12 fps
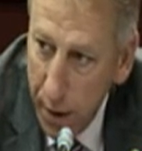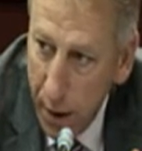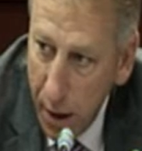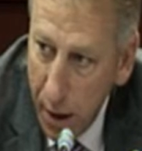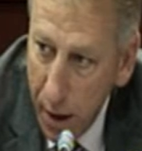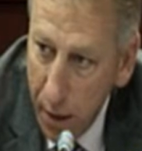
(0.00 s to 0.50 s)

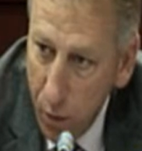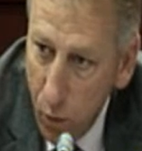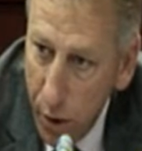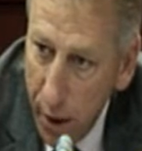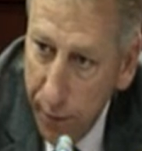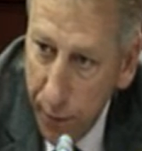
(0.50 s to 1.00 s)

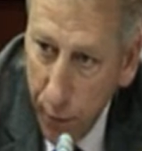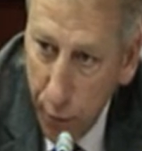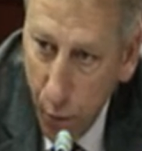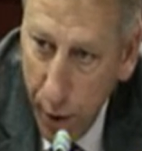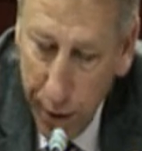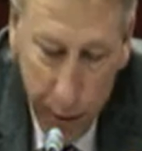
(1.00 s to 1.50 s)
When I
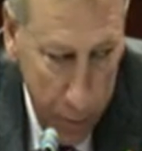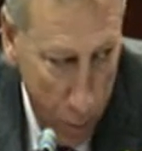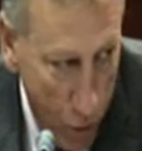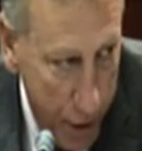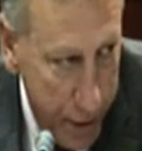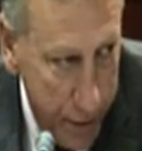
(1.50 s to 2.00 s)
first read
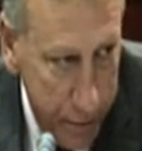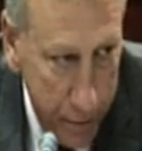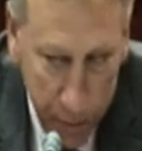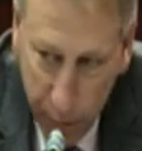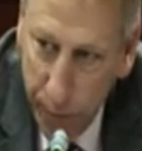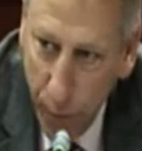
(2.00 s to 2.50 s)

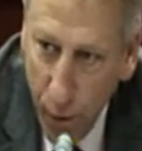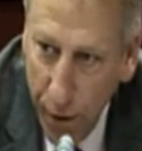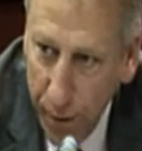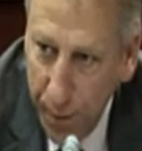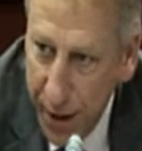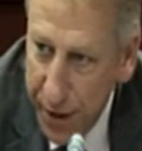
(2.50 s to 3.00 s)
it, the
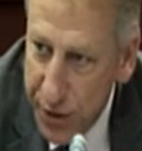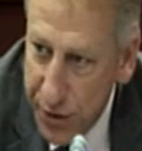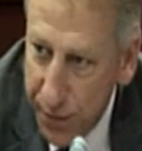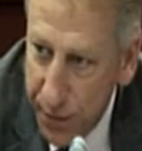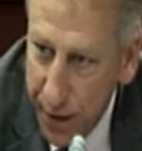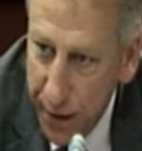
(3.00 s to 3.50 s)
400 pages
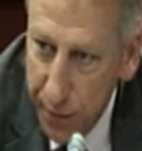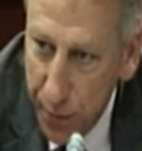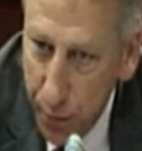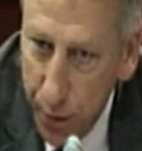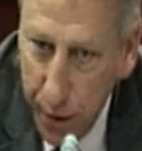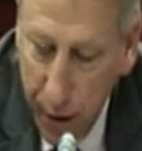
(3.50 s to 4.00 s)
of fighting
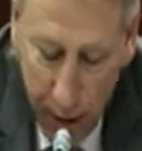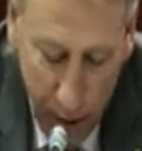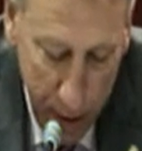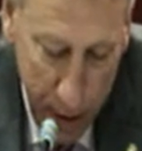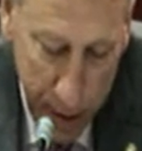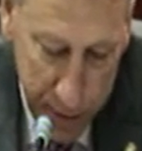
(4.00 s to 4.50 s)
through it,
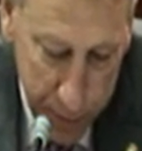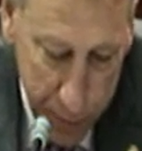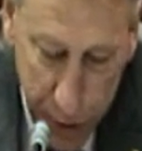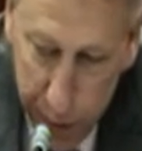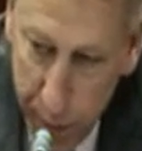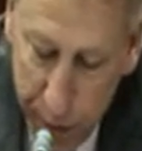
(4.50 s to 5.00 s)
I had some
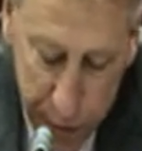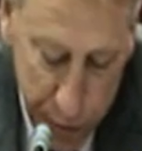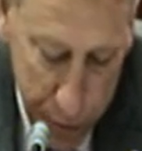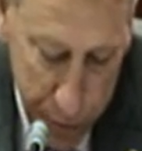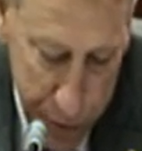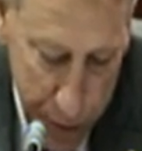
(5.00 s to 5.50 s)
genuine
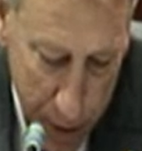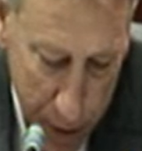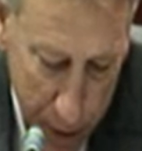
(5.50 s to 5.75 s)
concerns,